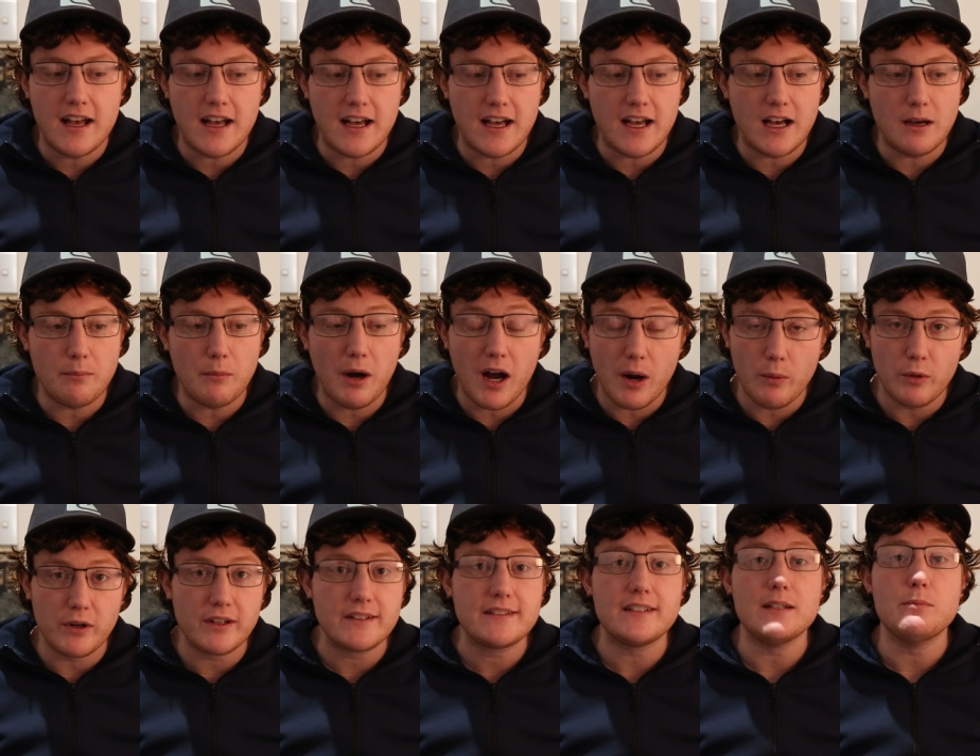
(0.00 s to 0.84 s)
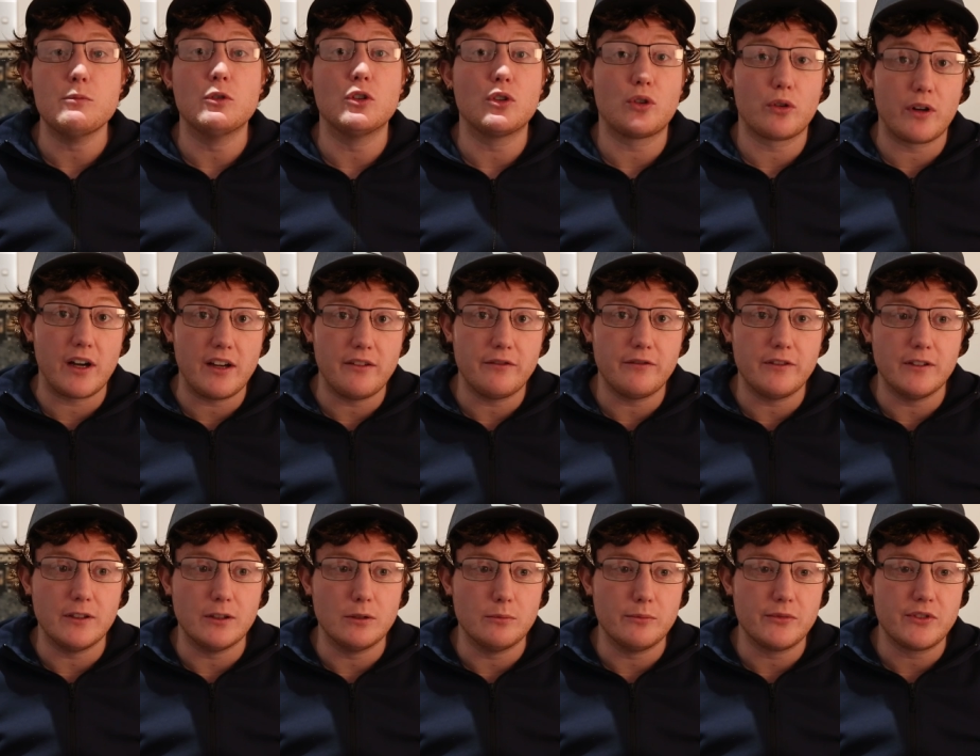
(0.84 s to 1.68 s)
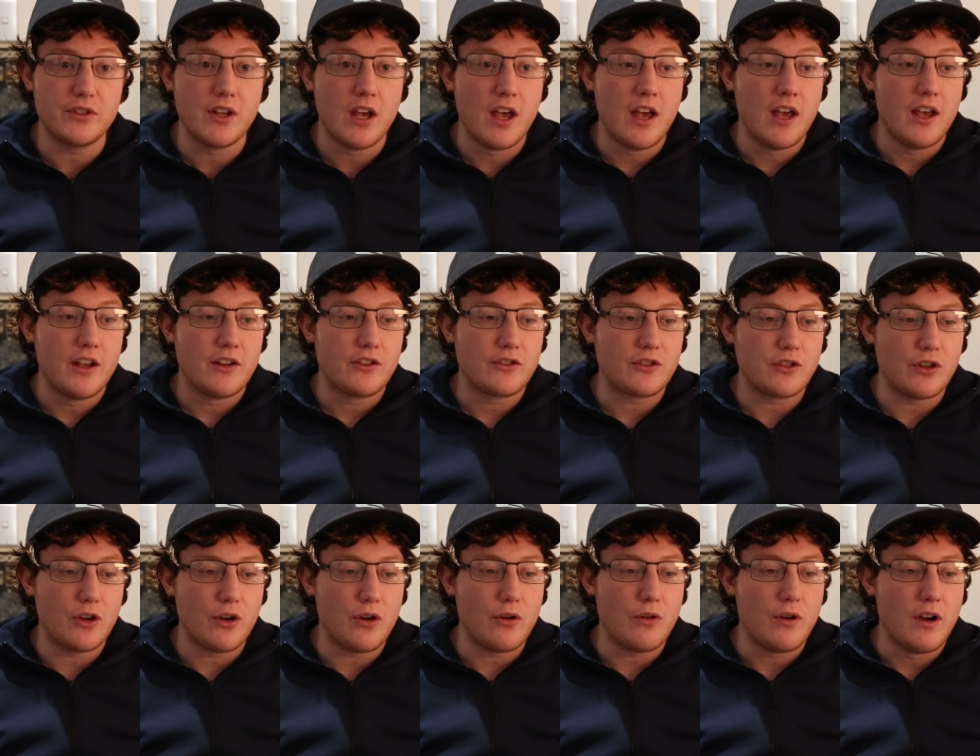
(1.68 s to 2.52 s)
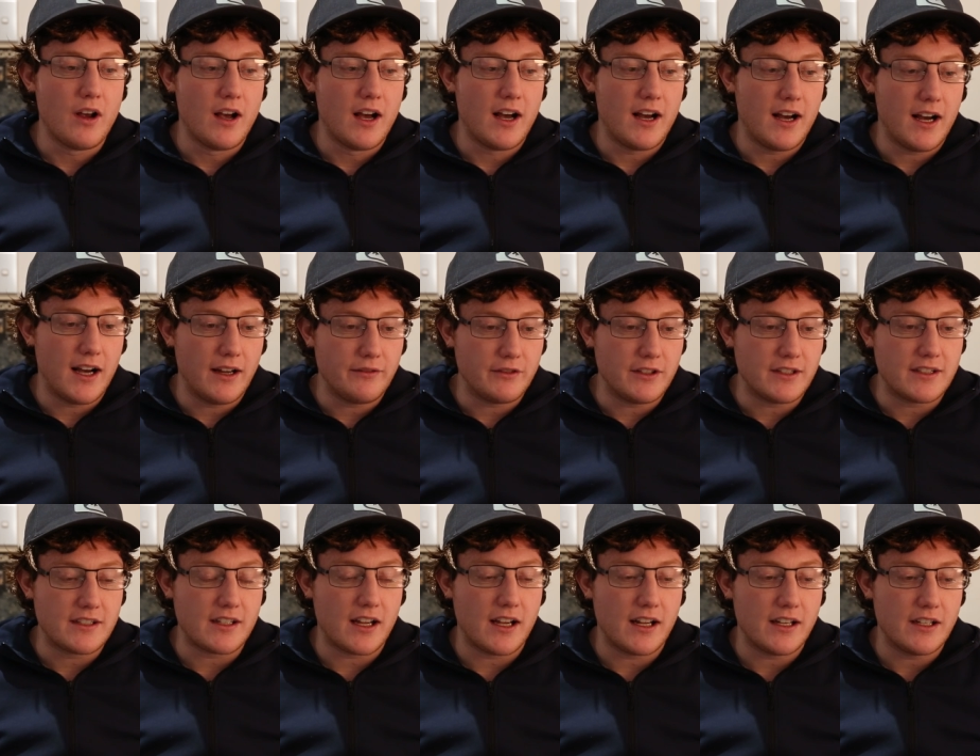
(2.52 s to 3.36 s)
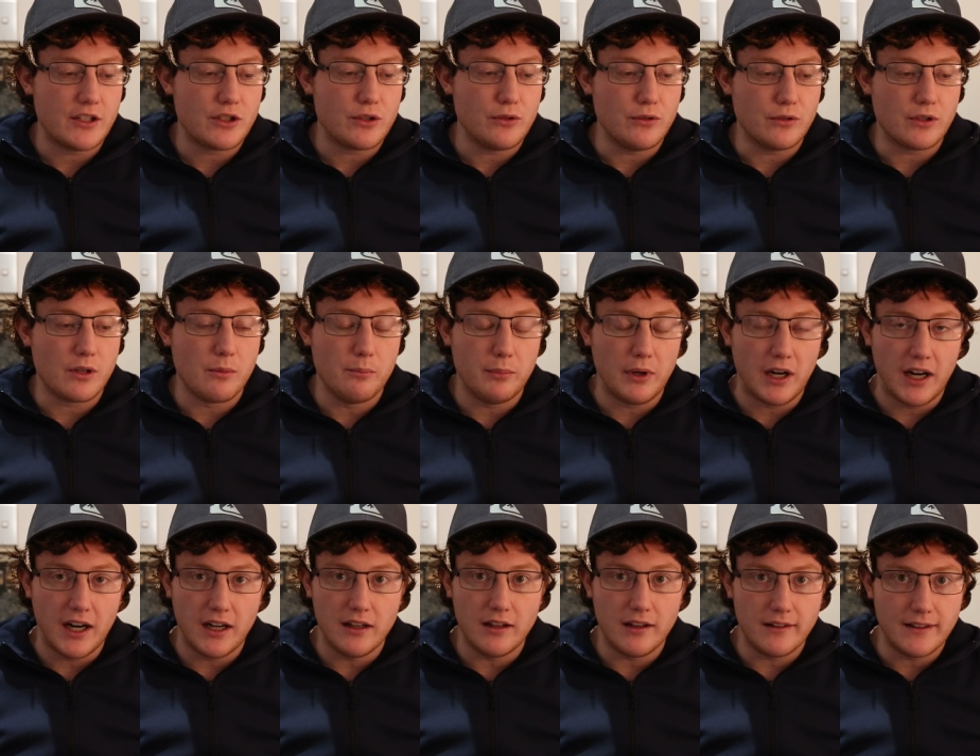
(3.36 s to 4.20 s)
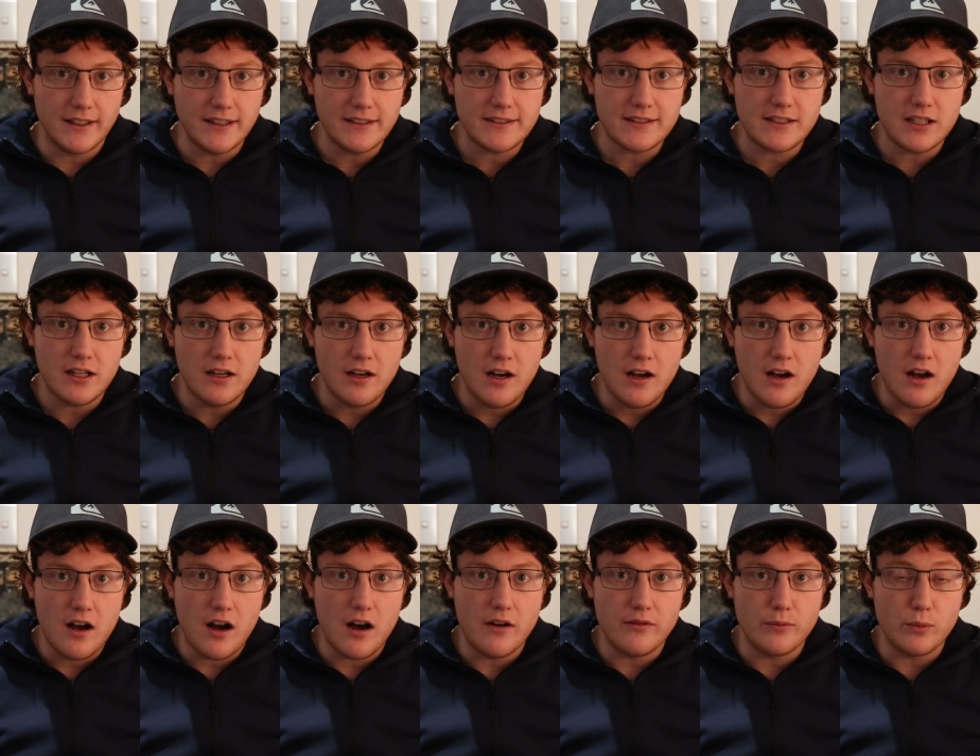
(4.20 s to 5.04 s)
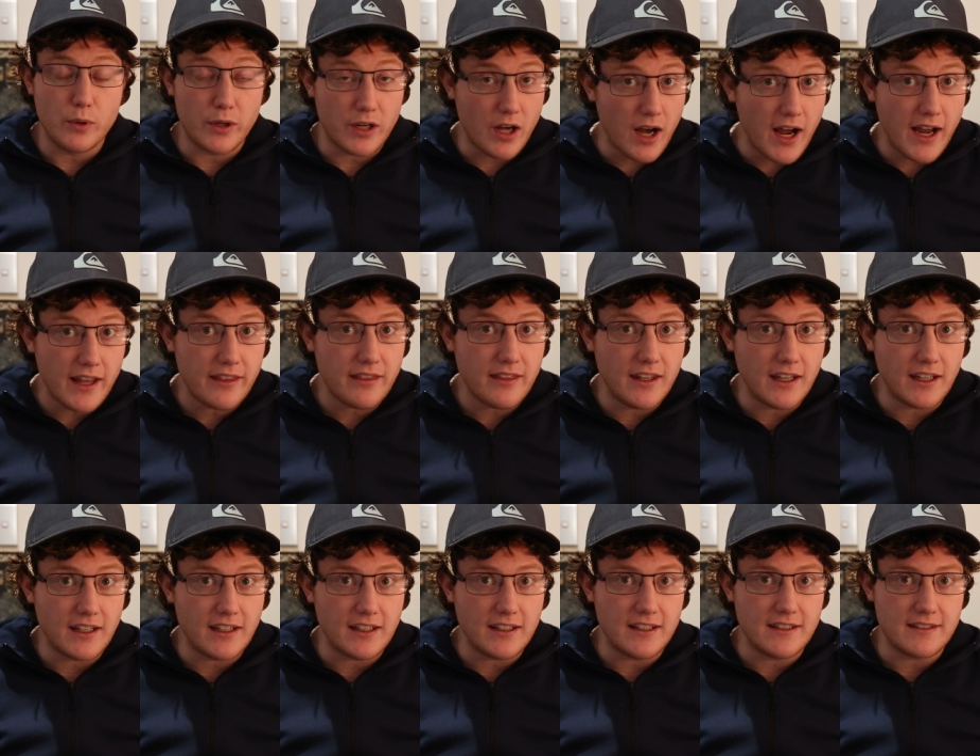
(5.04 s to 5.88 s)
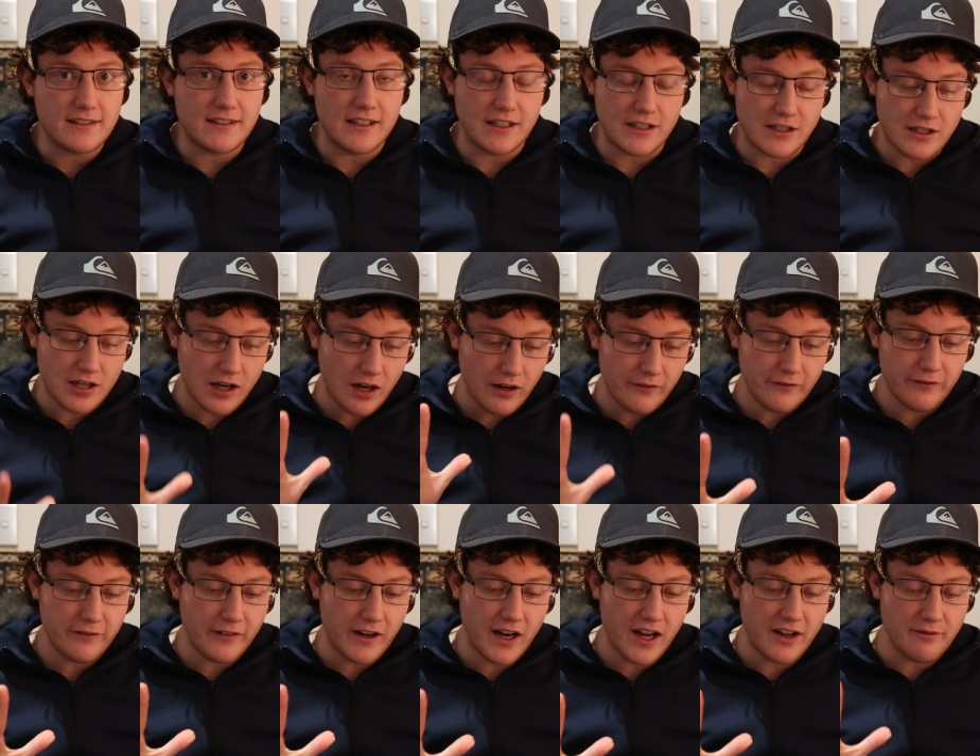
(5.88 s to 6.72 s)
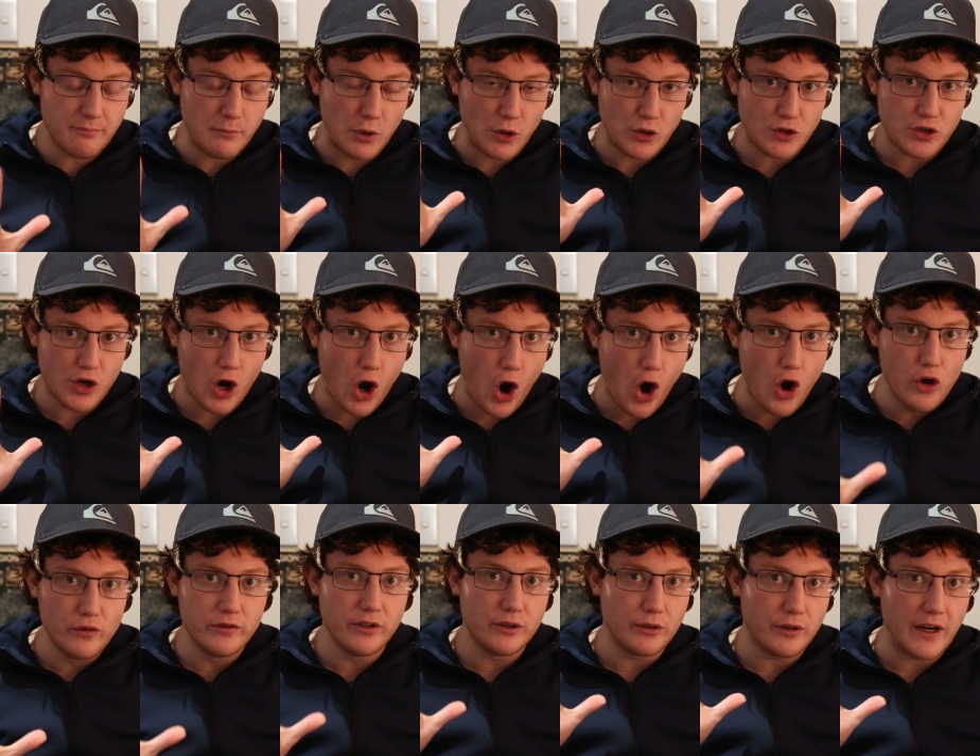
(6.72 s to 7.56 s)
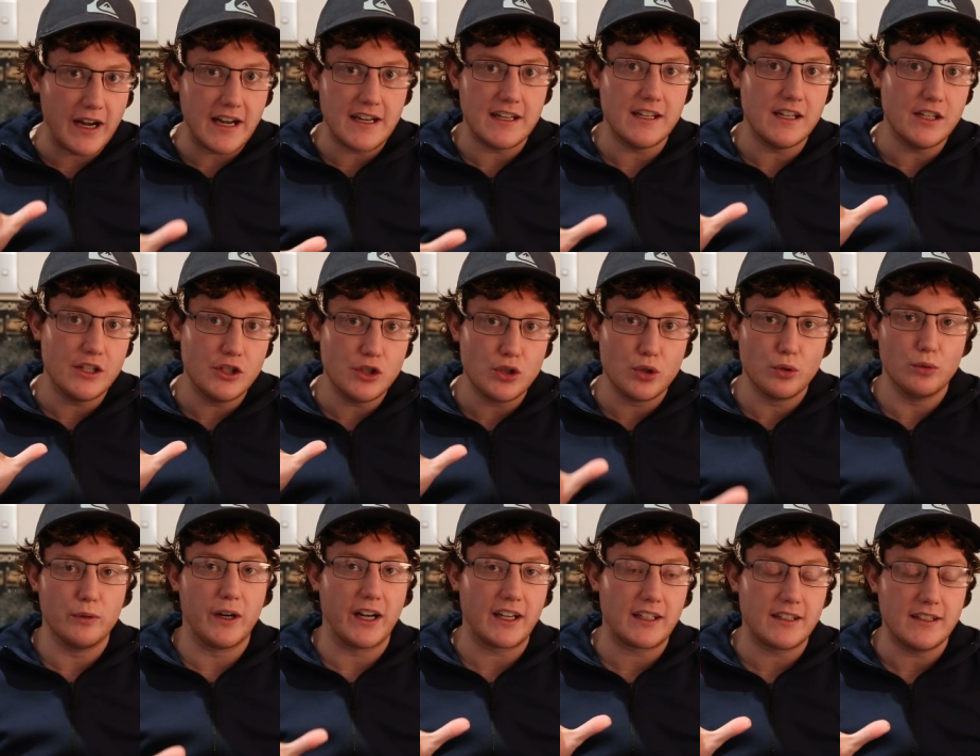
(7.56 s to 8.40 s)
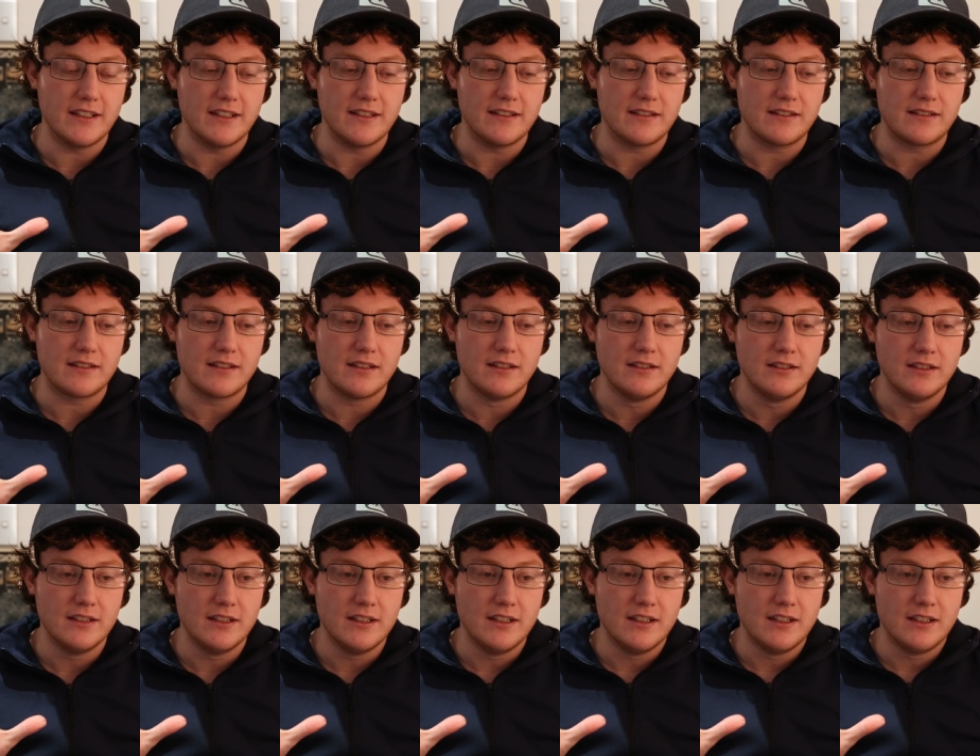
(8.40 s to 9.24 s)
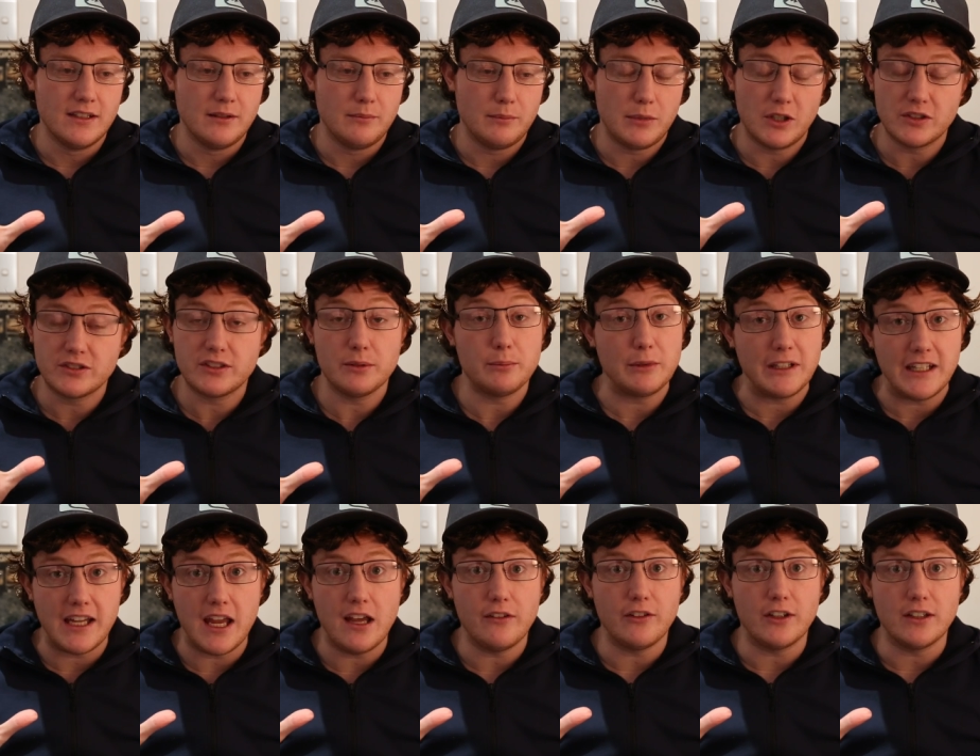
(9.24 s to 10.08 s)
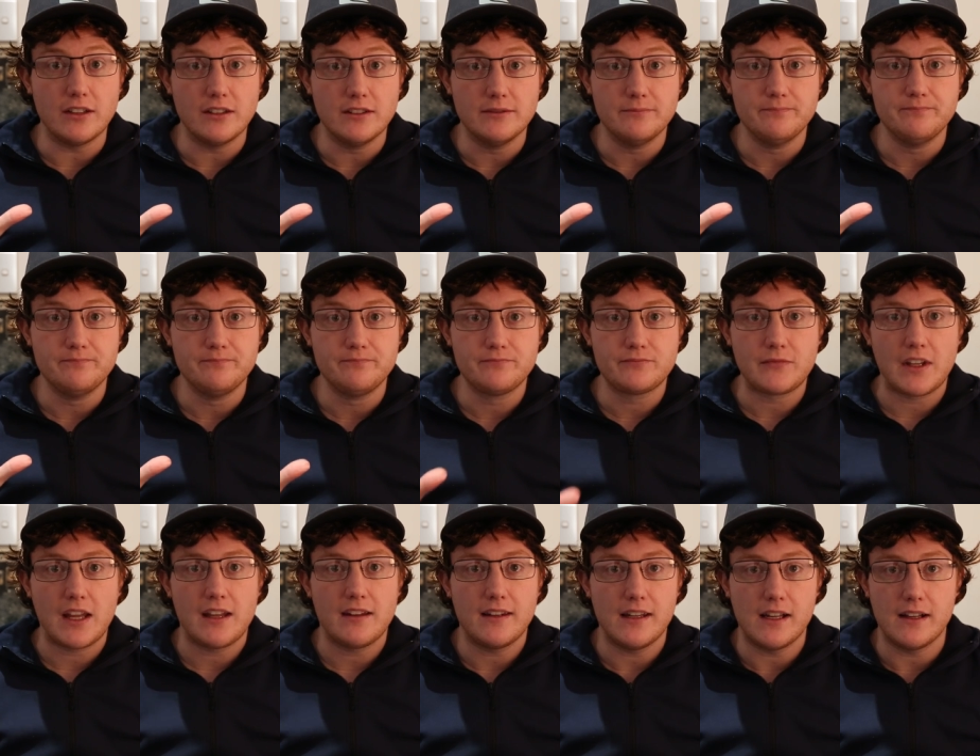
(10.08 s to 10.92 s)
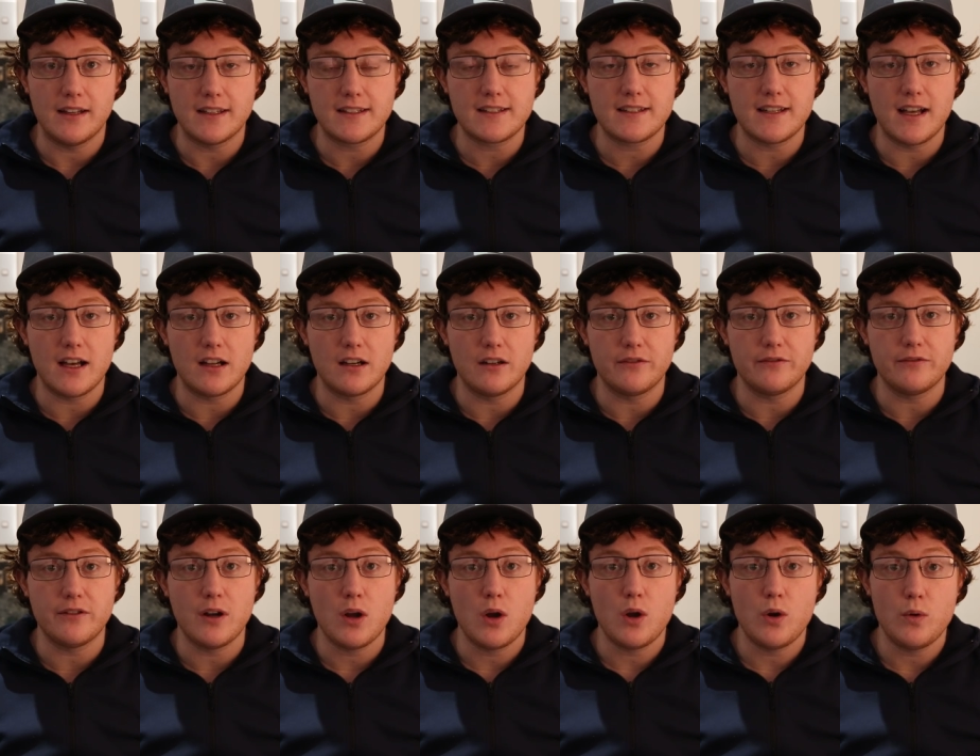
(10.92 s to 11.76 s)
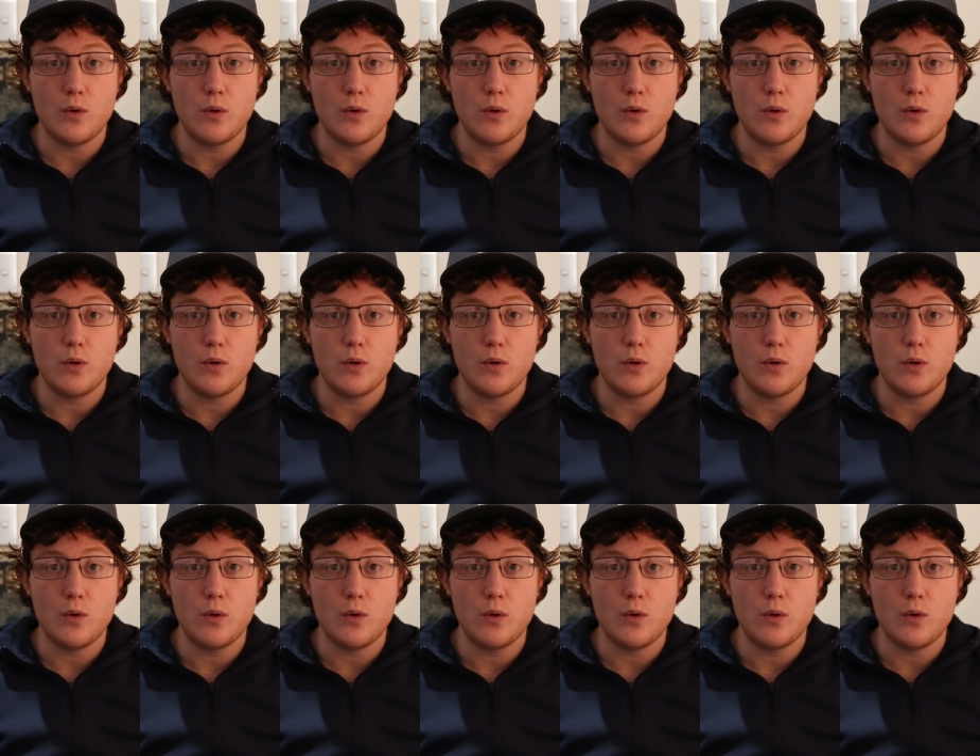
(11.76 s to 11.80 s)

Um, I want to see more great films, so I've decided to compile a list of what I think is the top five most overrated directors possibly ever. Now let's start off